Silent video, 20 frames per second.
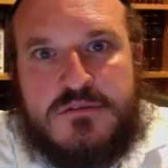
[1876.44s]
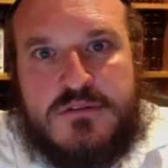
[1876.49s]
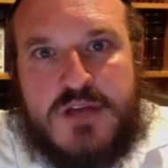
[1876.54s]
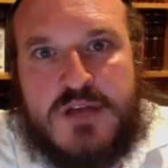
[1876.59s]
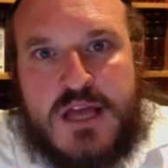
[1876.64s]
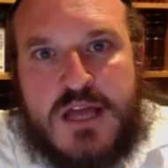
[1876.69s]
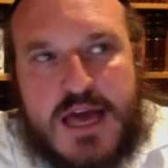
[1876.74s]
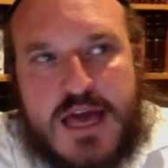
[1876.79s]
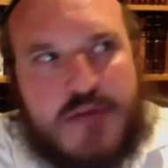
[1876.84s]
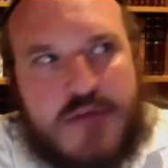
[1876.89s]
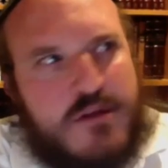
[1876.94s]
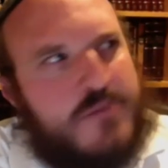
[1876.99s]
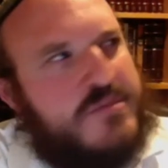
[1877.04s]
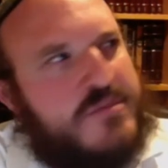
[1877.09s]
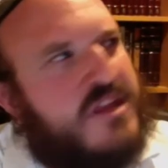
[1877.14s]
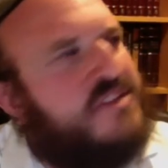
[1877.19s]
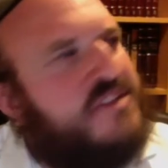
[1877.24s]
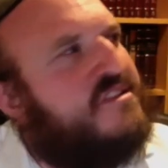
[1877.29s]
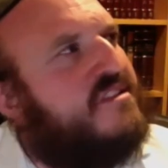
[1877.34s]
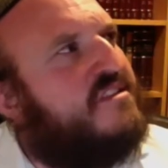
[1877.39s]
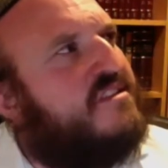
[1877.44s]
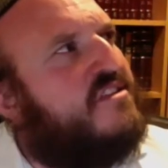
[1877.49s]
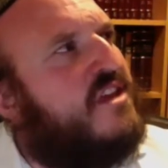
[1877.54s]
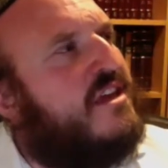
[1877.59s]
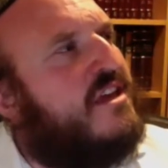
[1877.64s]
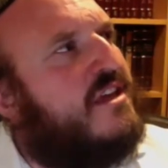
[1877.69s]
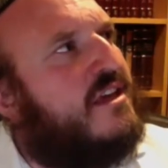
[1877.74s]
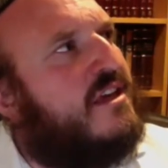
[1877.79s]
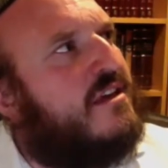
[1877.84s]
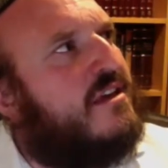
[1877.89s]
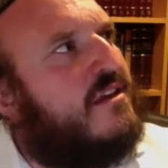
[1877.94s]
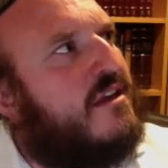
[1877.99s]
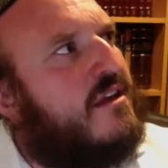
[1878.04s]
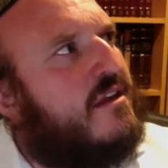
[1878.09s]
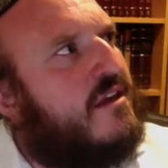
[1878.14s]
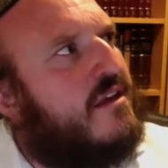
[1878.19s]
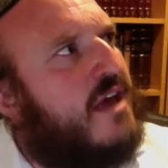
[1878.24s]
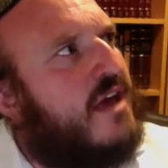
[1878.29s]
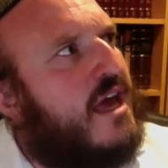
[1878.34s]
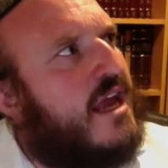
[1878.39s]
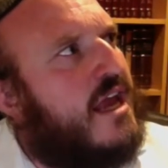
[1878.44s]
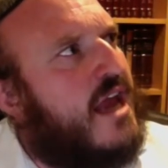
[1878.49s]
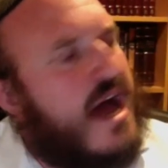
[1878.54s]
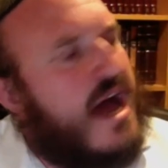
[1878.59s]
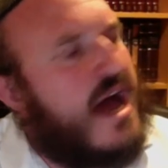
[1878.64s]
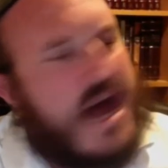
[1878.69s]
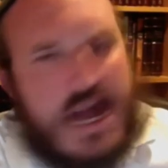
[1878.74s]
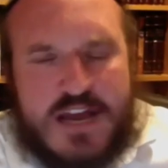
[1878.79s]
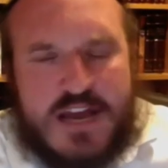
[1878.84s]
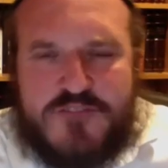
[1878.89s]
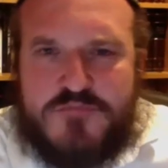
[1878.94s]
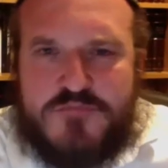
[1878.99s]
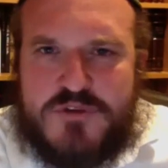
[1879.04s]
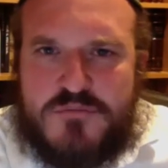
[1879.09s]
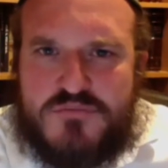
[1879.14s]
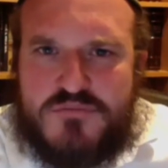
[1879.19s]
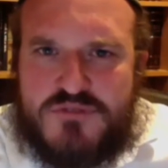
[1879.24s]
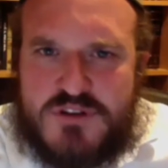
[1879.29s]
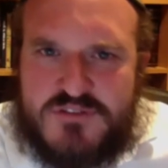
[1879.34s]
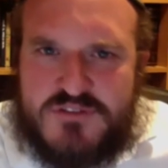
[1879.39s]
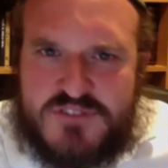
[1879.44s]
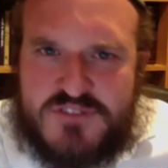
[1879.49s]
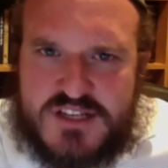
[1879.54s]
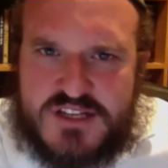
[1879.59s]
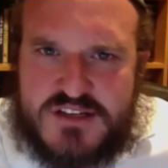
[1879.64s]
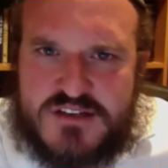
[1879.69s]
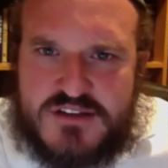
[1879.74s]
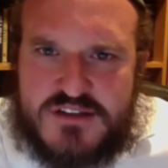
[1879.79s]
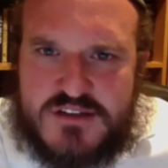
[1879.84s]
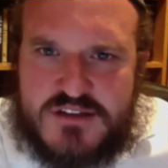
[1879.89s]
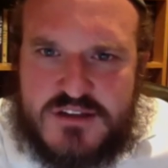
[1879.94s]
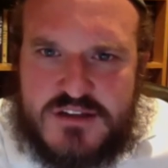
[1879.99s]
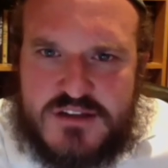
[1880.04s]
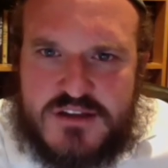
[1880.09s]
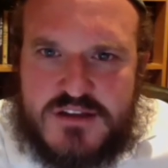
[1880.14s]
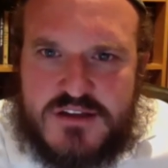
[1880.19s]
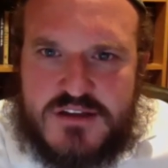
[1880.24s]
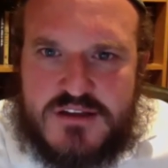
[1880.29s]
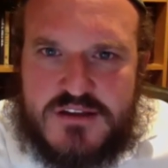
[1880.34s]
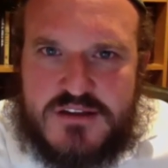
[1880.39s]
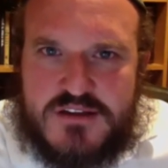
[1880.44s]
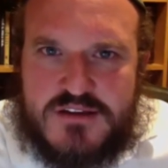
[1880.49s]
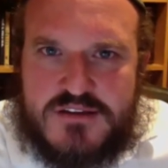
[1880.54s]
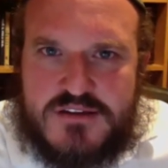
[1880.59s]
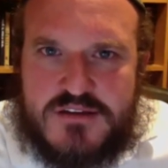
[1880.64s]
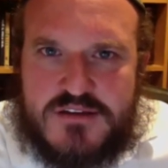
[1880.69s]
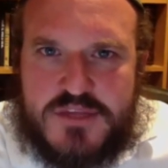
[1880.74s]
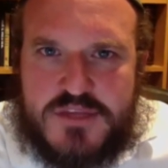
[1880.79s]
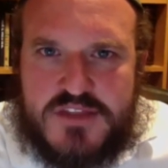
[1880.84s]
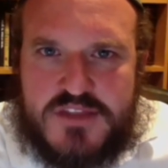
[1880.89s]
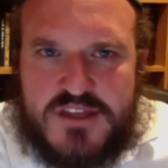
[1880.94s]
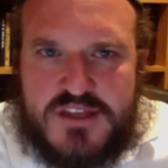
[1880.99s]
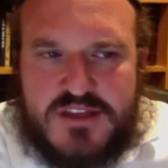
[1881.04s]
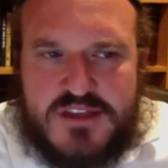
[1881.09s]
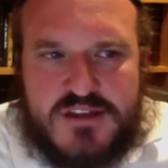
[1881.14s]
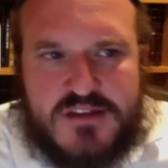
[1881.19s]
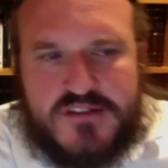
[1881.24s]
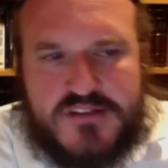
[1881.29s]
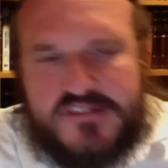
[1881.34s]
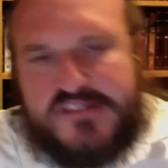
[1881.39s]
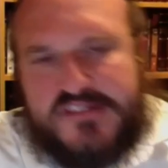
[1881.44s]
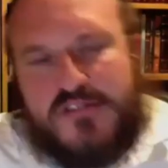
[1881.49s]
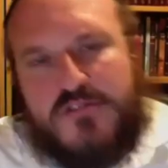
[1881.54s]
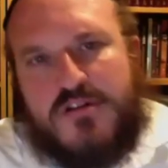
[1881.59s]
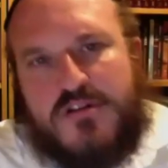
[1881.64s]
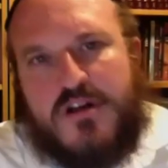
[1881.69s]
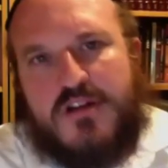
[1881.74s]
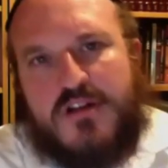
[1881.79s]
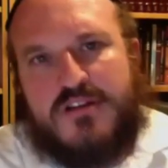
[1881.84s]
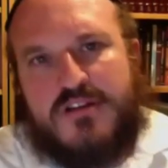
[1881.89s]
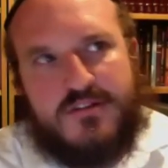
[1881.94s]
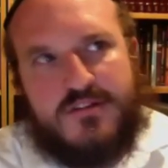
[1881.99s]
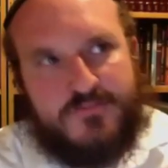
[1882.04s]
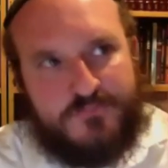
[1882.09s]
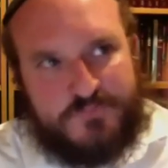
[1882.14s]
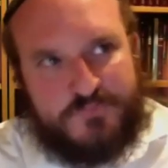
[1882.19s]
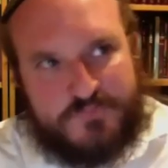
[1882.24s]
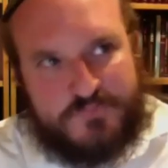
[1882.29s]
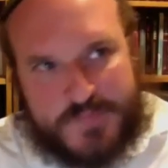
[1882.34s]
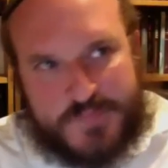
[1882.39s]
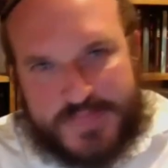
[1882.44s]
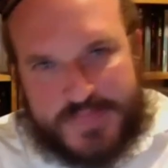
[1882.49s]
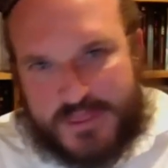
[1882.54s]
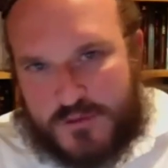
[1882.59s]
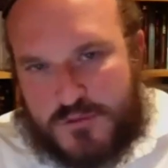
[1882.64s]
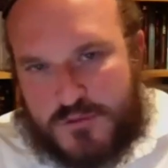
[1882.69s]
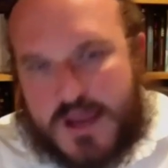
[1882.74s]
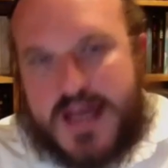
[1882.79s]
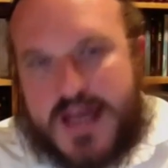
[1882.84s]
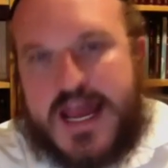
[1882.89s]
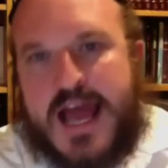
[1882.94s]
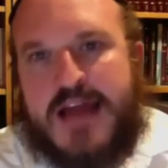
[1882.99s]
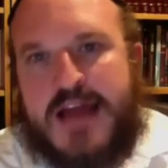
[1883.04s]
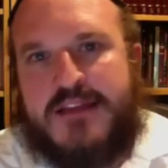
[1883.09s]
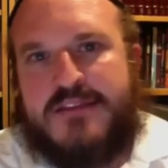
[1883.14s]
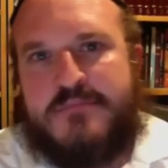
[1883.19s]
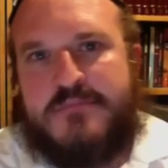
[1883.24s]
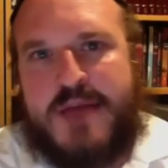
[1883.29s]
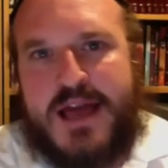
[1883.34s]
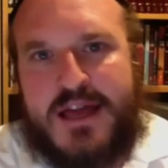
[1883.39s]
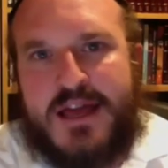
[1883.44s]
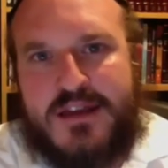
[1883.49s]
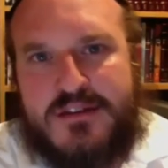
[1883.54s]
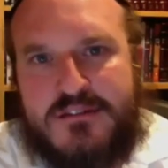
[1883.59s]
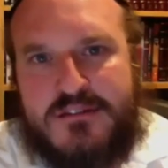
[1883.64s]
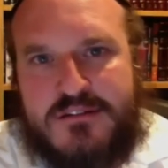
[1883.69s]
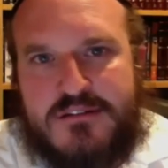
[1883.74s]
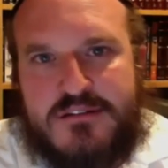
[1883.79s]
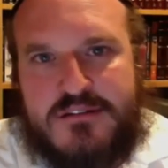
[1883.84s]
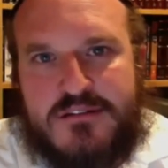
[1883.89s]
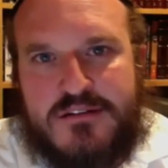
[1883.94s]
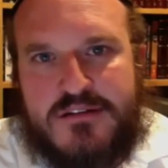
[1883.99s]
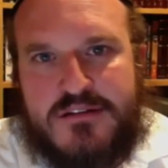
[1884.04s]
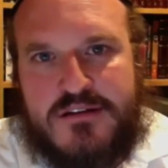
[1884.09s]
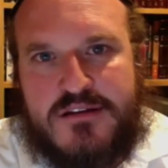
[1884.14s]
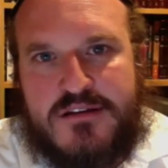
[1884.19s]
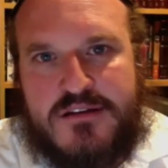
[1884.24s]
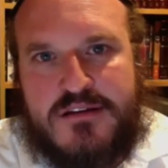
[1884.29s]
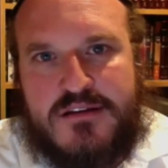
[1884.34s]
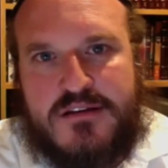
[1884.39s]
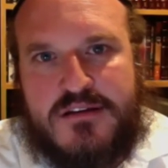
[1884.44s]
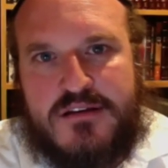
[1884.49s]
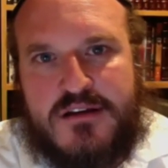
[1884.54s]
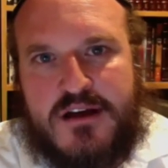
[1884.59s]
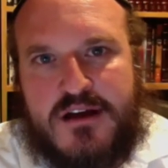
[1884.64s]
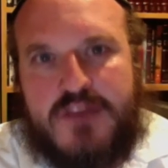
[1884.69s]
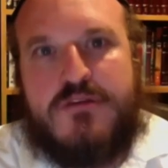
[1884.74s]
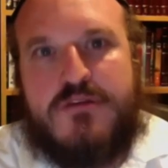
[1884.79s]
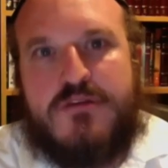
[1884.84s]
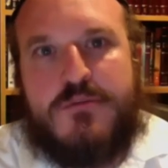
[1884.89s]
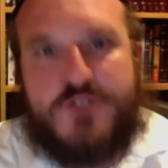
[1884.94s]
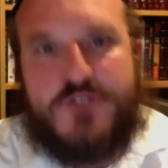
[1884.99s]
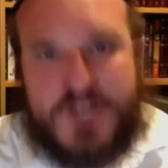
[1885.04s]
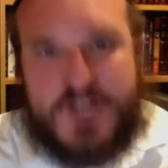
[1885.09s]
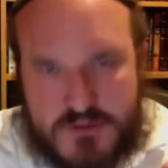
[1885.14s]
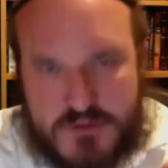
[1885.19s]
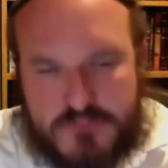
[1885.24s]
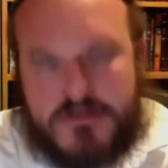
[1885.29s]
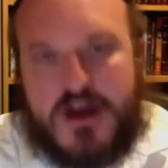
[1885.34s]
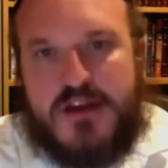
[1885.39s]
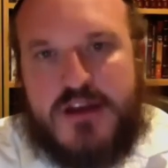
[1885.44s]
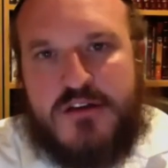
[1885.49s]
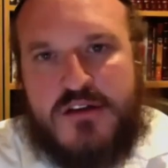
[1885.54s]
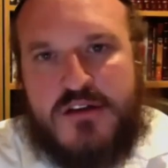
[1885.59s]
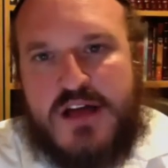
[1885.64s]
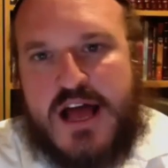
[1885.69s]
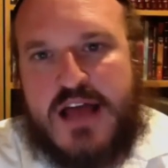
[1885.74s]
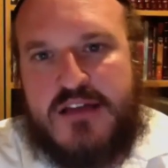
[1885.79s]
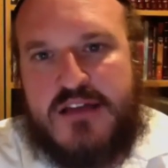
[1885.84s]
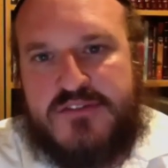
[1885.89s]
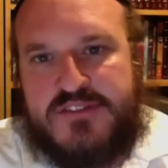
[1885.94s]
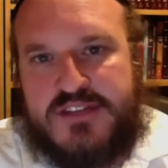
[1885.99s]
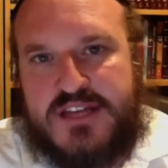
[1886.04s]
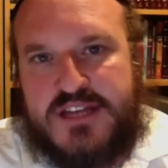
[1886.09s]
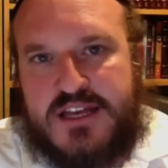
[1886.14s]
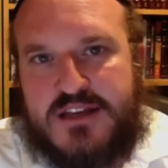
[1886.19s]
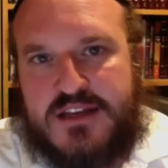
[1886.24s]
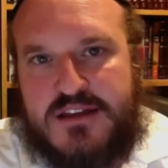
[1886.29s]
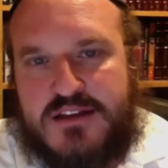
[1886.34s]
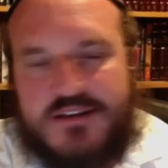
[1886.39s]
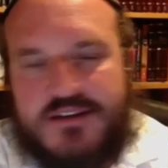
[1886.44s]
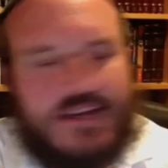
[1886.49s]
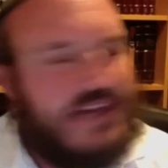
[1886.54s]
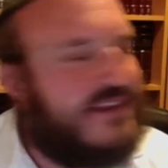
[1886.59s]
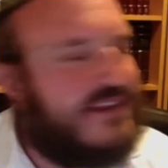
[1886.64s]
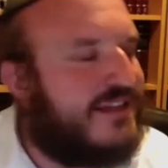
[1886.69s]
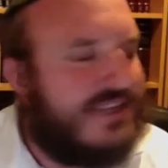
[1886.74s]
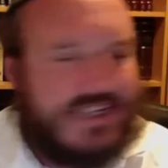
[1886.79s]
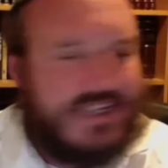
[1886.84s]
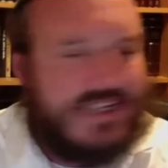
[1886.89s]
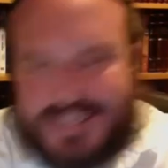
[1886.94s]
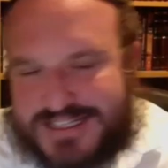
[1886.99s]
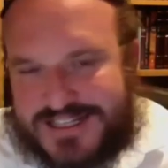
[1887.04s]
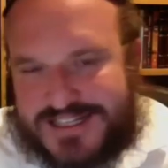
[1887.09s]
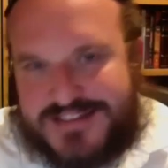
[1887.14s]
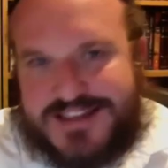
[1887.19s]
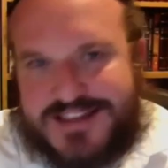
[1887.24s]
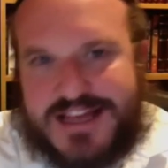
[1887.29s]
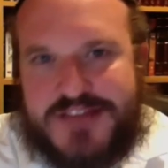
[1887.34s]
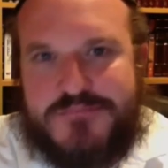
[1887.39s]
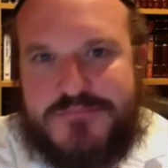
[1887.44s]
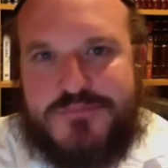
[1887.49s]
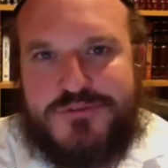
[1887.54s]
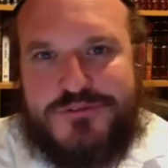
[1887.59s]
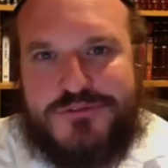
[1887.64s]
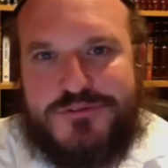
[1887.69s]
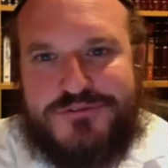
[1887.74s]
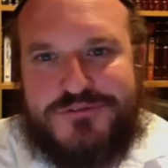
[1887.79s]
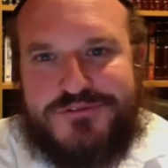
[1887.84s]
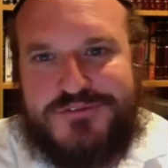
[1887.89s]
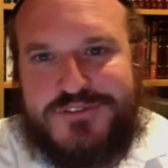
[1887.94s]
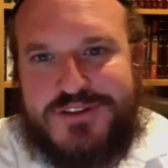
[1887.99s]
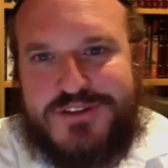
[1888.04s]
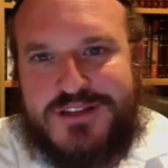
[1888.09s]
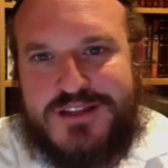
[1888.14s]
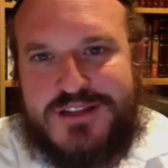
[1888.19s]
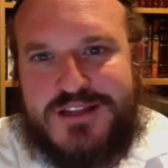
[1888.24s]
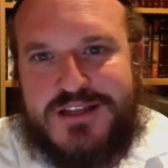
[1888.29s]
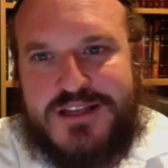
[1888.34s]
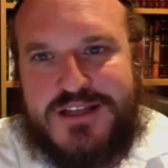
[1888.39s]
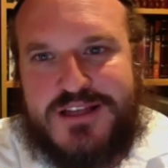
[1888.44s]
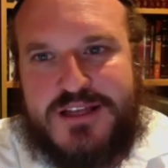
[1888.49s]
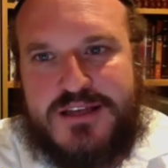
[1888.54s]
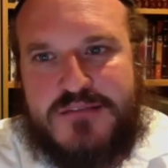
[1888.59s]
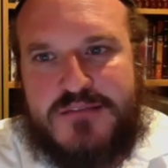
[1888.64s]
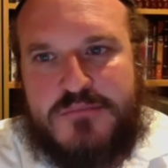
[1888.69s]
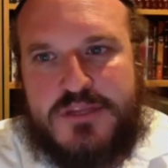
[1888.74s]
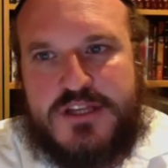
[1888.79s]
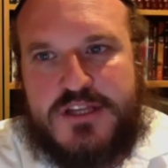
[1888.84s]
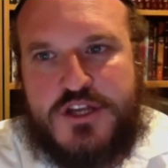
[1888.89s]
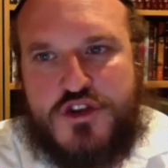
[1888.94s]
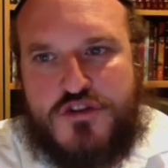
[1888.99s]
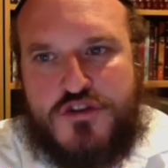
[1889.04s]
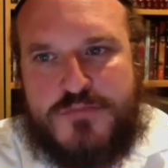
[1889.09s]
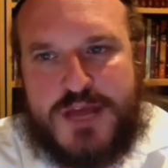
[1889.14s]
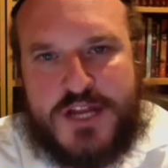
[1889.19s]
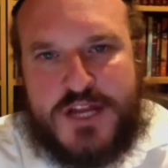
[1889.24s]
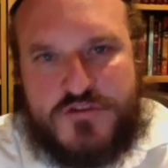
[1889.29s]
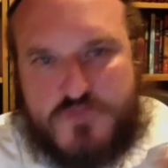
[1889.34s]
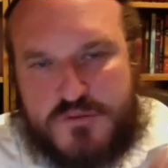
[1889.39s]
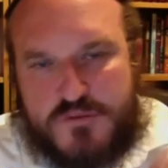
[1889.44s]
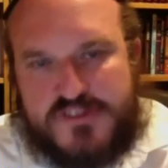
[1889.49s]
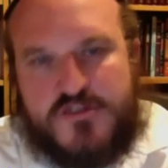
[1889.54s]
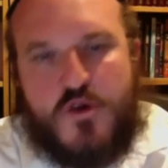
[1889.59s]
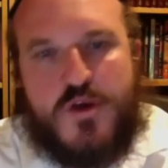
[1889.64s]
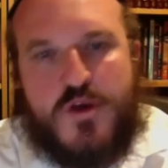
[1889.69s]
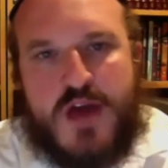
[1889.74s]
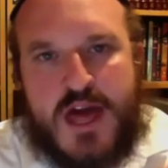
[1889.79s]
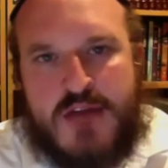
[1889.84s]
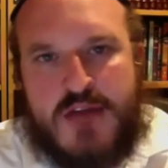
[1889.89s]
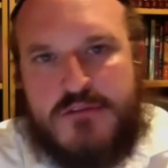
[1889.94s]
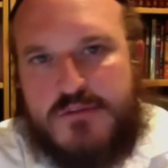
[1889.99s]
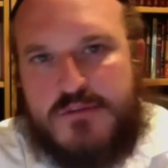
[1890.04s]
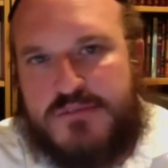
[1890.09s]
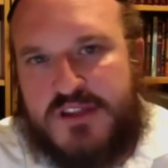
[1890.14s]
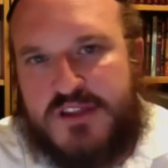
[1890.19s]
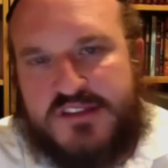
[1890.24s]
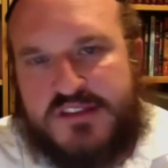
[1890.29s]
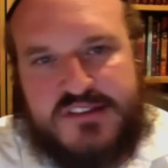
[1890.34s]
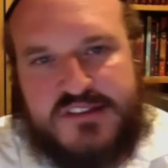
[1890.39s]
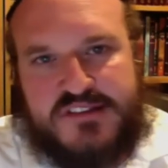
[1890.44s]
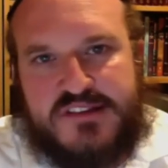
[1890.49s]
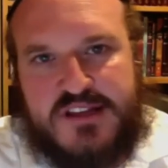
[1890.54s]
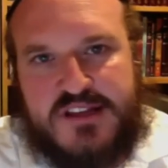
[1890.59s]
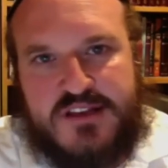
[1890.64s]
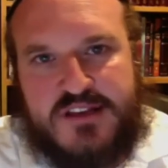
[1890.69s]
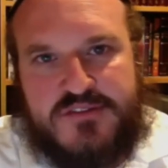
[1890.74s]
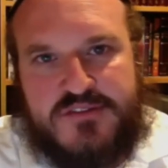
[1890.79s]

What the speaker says: And Reb Nassim's thinking, and I've been privileged to be the so-called right-hand man of Rebbe Shimon bar Yochai of today. Not that he needed that proof, but can you imagine what was going on in Reb Nassim's life?